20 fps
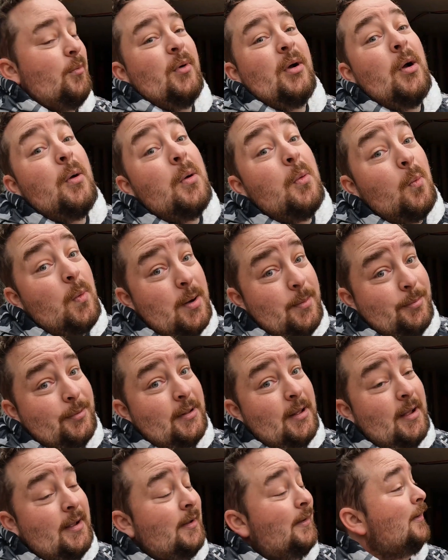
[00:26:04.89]
We're going to
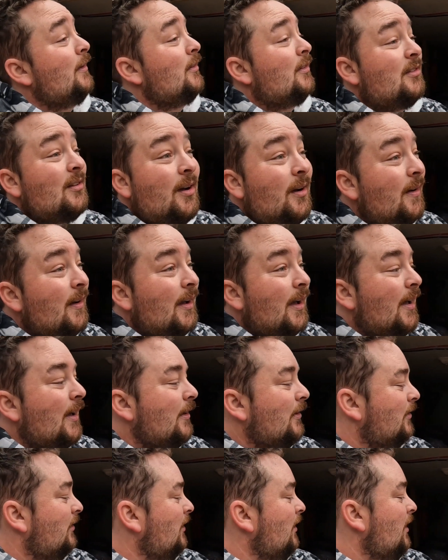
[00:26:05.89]
1-ply. Sorry
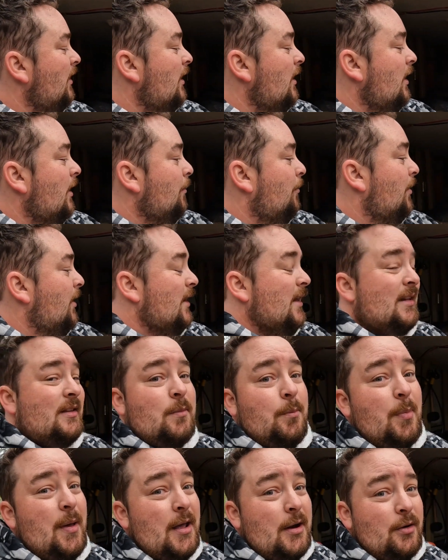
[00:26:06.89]
guys, but
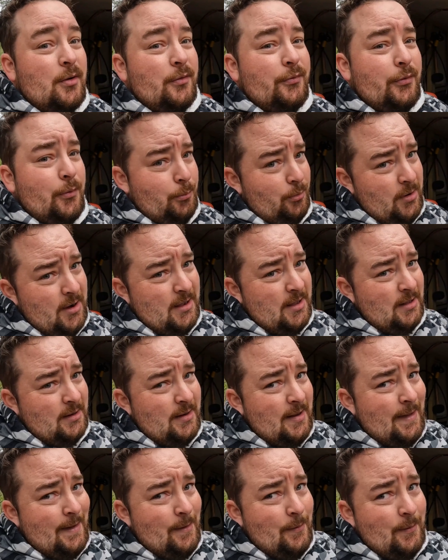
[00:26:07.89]
it's better for
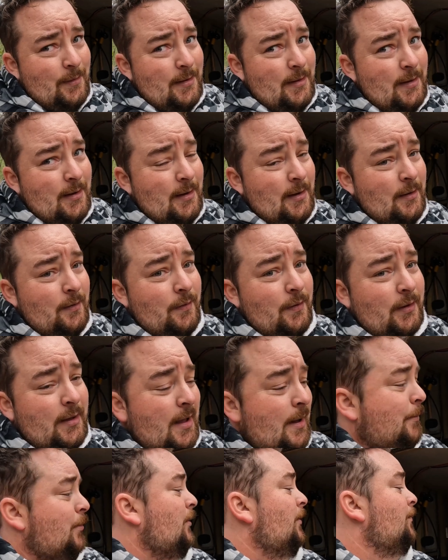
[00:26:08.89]
breaking down in the
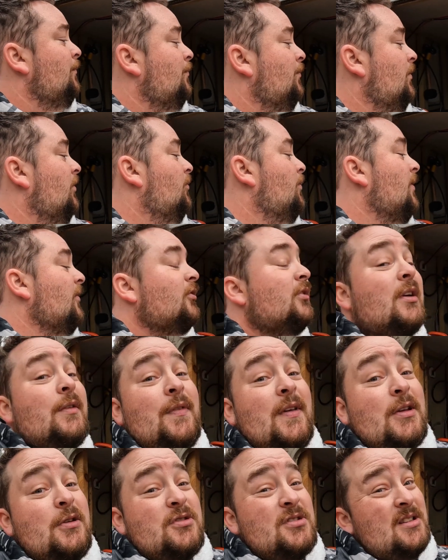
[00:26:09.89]
camper, especially
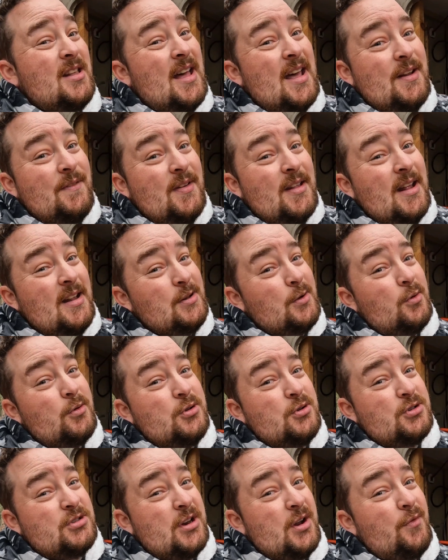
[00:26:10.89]
if they use a lot of it and
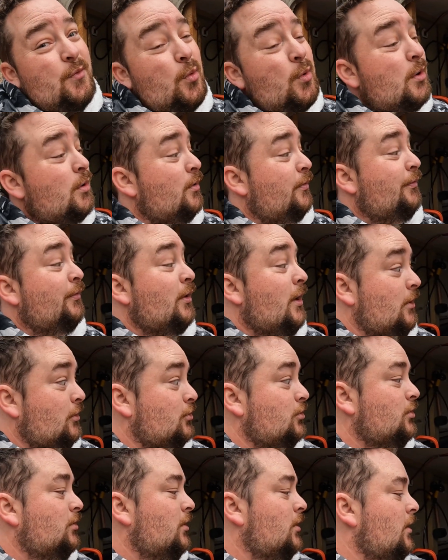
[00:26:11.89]
don't use enough water to
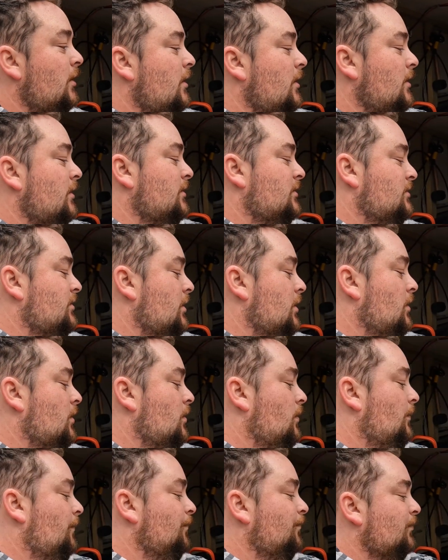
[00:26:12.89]
flush.
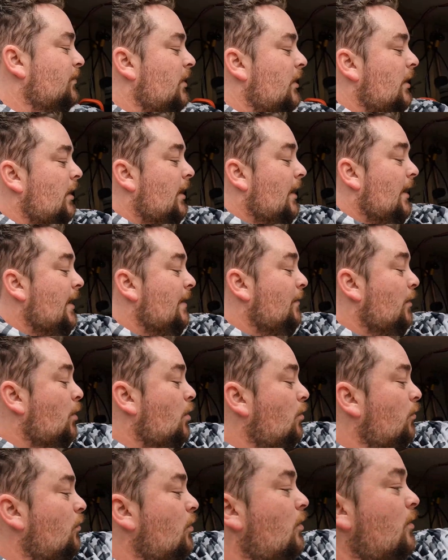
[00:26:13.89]
So I have a
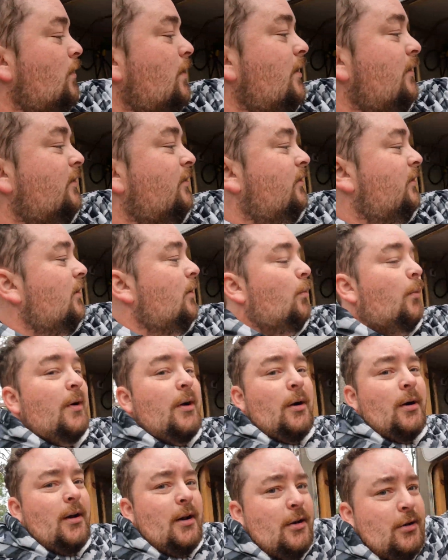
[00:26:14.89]
whole roll of this.
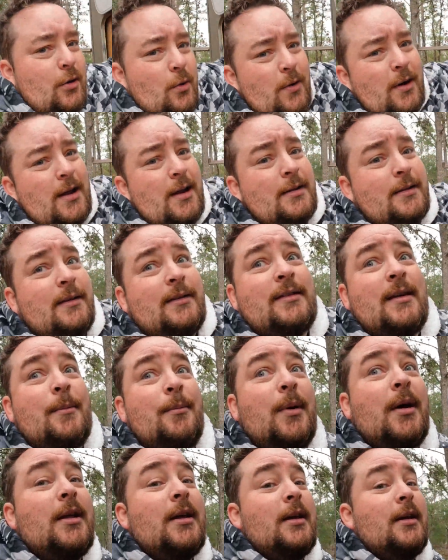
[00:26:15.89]
We are gonna donate it to
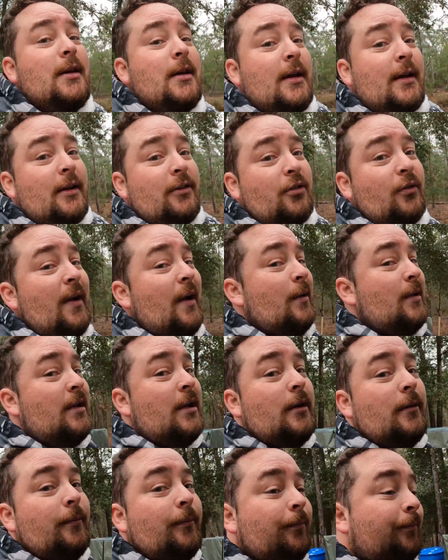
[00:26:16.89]
somebody, I guess, around
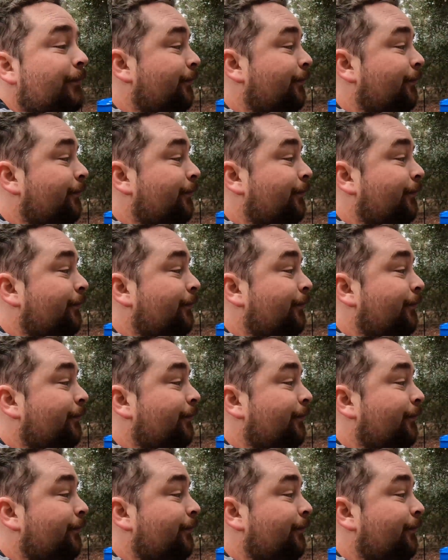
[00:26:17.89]
here.